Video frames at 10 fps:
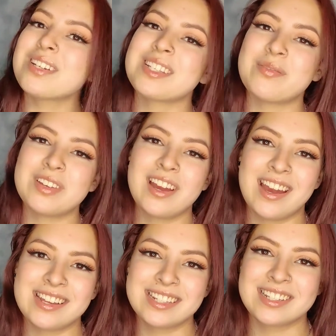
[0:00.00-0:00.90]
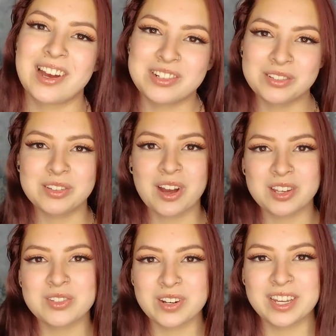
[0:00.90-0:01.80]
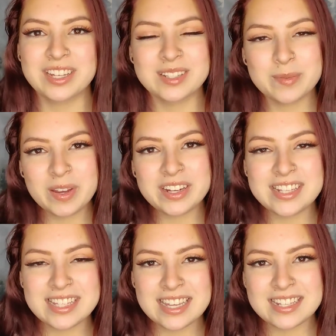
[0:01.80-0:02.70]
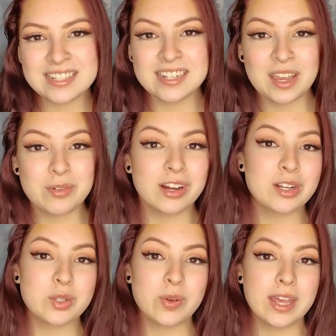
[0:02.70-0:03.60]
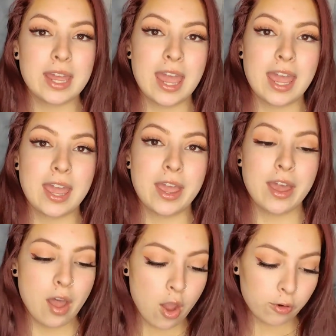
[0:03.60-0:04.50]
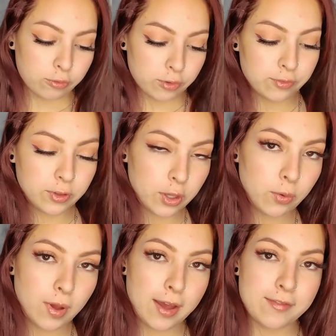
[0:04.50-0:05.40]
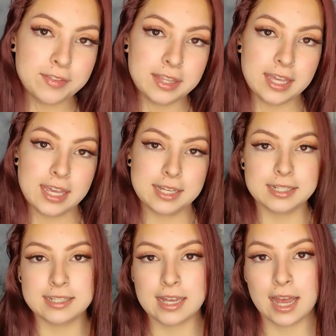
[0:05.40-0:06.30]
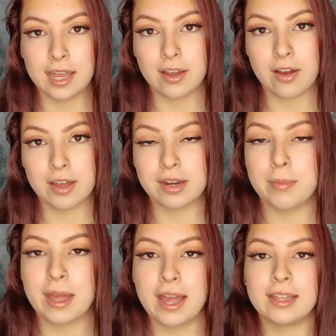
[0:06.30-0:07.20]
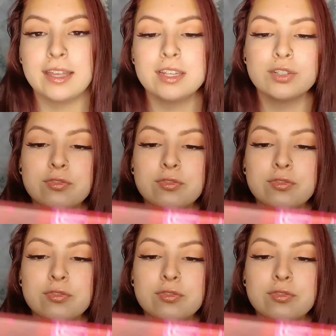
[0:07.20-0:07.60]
What's up, you guys? It's Audrey with Contouring Conspiracies. Today we are doing a review of the Zion palette